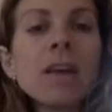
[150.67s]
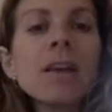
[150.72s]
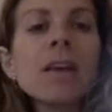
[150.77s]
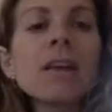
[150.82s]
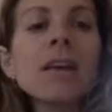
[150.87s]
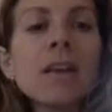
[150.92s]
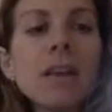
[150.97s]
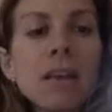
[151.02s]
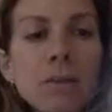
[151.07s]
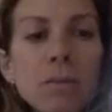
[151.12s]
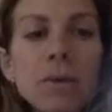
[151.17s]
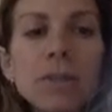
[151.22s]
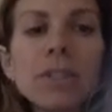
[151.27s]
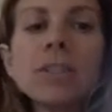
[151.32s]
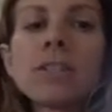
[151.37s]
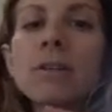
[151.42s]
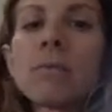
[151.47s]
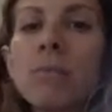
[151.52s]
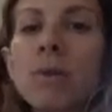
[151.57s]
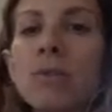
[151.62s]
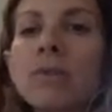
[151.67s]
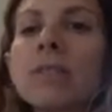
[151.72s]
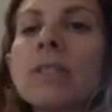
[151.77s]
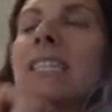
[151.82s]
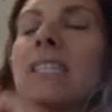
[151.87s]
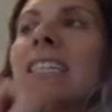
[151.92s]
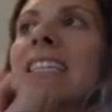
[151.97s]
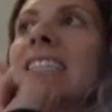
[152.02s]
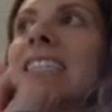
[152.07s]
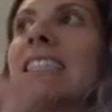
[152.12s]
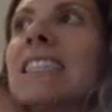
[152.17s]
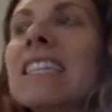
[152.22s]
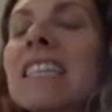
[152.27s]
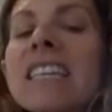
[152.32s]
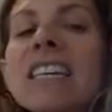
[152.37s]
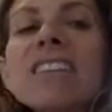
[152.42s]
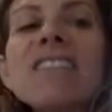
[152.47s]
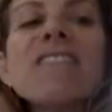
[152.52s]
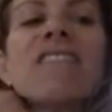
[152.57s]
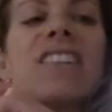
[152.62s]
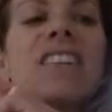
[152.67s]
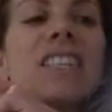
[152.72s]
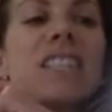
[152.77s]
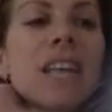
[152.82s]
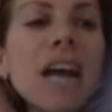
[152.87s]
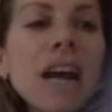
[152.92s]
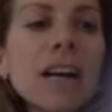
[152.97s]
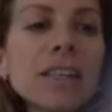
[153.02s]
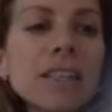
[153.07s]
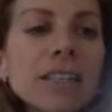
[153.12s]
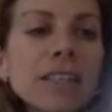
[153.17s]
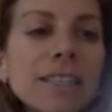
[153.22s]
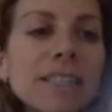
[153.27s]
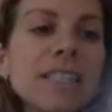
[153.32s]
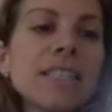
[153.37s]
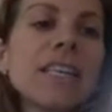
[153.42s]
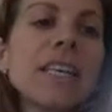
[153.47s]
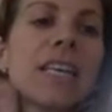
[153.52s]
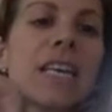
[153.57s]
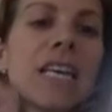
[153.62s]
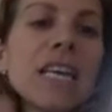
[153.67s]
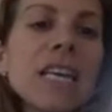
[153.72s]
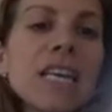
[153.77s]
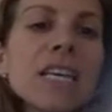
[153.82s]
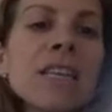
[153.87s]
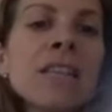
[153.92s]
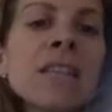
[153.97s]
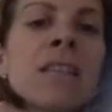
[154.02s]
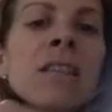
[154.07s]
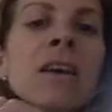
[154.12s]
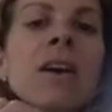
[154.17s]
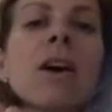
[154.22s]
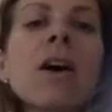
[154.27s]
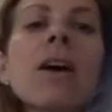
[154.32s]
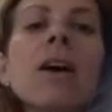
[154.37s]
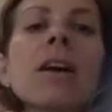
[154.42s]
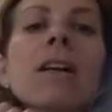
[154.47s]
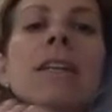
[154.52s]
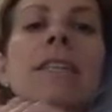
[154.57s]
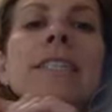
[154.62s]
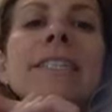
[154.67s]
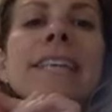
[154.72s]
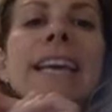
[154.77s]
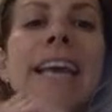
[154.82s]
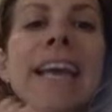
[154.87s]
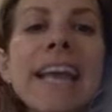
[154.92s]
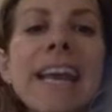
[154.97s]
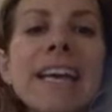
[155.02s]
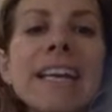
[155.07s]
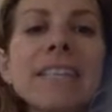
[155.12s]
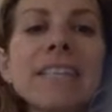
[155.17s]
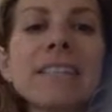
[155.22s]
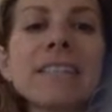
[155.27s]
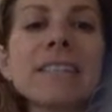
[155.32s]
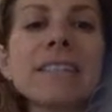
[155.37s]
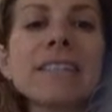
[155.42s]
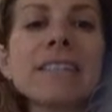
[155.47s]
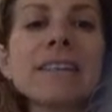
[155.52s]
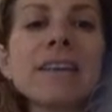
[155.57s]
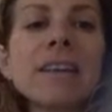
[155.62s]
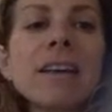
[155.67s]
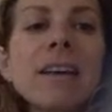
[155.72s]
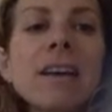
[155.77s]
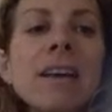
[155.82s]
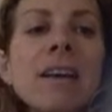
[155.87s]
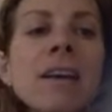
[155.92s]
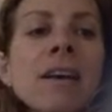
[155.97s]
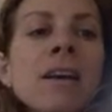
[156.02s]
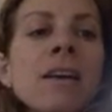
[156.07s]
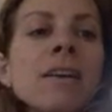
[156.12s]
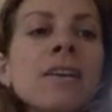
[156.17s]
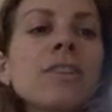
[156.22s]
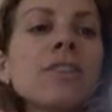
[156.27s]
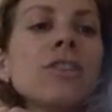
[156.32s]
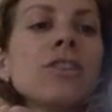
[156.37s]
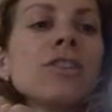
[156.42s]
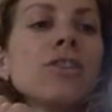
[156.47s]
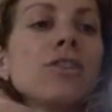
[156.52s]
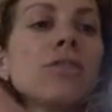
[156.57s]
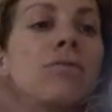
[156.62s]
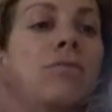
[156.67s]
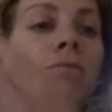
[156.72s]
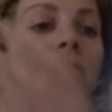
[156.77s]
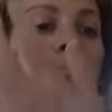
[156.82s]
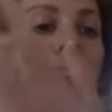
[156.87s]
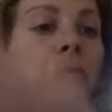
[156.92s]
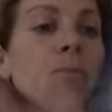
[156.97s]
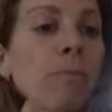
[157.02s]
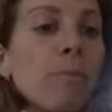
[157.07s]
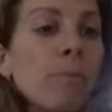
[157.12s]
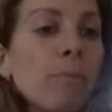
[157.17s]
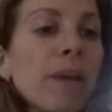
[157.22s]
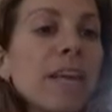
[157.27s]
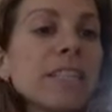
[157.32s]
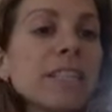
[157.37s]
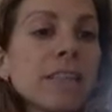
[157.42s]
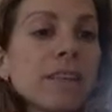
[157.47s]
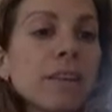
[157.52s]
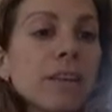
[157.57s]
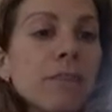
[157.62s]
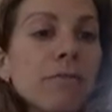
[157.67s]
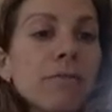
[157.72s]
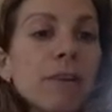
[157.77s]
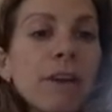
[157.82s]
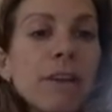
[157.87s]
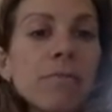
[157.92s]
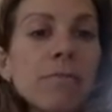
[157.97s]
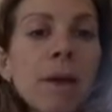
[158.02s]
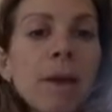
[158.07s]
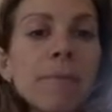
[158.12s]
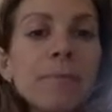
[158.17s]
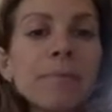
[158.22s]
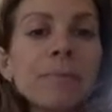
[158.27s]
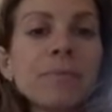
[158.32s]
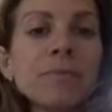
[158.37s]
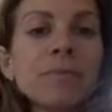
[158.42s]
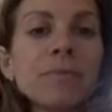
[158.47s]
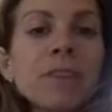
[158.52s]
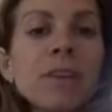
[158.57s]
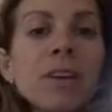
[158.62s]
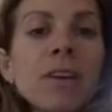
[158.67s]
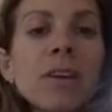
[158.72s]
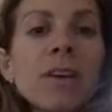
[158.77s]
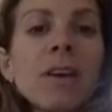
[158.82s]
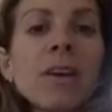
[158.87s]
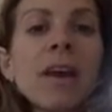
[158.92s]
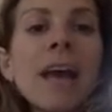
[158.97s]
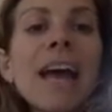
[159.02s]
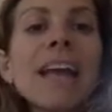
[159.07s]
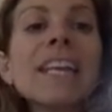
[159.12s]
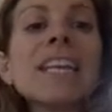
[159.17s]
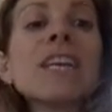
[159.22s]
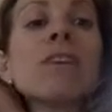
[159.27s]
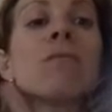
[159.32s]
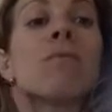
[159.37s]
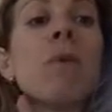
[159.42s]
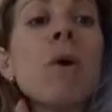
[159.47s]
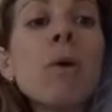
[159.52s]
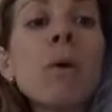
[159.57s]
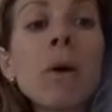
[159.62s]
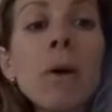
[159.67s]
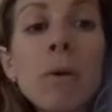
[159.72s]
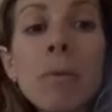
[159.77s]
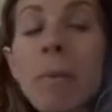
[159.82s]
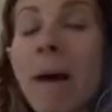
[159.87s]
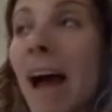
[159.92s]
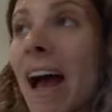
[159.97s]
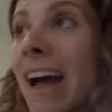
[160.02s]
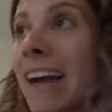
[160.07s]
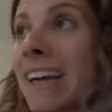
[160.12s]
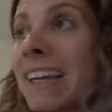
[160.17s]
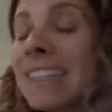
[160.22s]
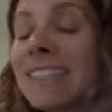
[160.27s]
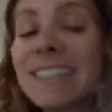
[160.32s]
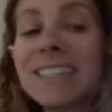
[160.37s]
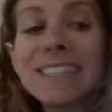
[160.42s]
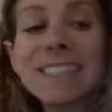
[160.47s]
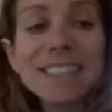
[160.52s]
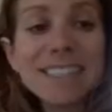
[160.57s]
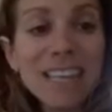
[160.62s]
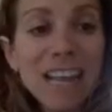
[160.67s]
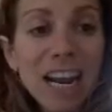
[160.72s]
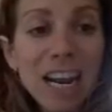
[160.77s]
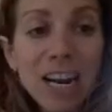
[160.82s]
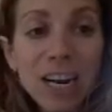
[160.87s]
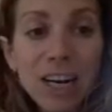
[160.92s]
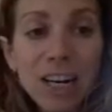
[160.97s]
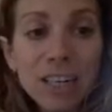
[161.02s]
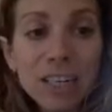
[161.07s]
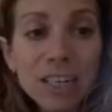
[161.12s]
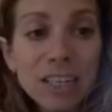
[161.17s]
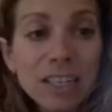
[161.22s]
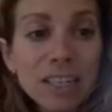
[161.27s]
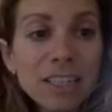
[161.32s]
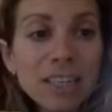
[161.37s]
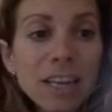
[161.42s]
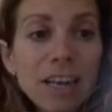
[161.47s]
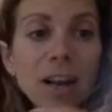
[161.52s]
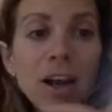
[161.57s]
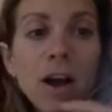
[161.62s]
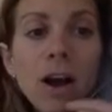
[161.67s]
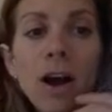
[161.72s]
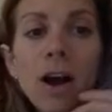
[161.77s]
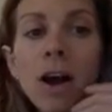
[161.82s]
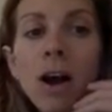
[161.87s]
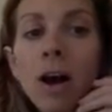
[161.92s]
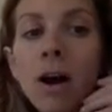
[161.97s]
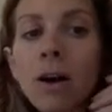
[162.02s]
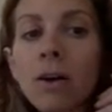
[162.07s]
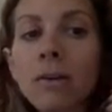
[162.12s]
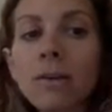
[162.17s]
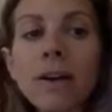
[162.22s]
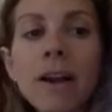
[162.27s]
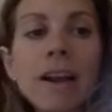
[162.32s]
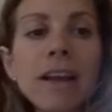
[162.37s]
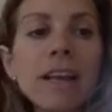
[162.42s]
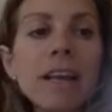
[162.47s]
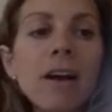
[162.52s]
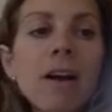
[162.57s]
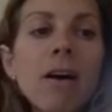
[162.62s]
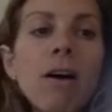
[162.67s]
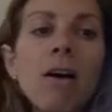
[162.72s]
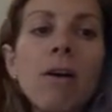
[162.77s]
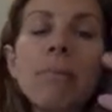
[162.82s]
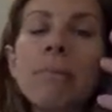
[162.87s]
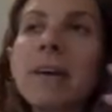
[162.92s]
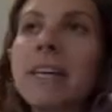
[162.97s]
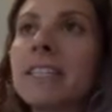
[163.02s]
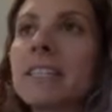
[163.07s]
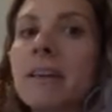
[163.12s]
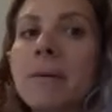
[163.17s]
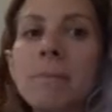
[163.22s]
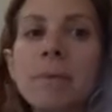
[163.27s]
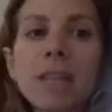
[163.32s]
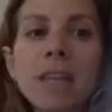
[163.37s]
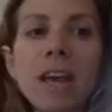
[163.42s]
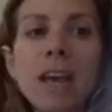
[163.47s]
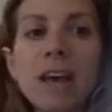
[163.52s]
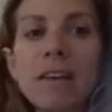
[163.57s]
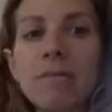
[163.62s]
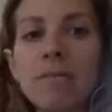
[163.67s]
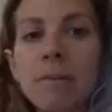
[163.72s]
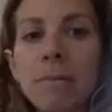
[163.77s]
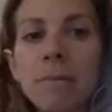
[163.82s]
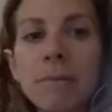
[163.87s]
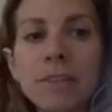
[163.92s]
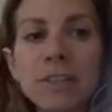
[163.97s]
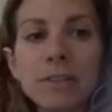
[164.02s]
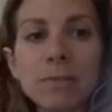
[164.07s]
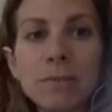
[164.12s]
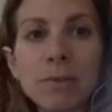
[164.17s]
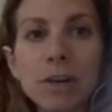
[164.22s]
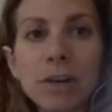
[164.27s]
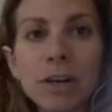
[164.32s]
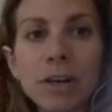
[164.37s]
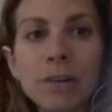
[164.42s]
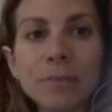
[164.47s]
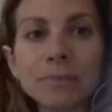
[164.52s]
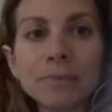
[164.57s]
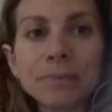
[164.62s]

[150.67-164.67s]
He was supposed to leave the daggers in the guards' hands to basically frame them. And he won't go back because he's scared. He's like already all messed up in the head from this murder.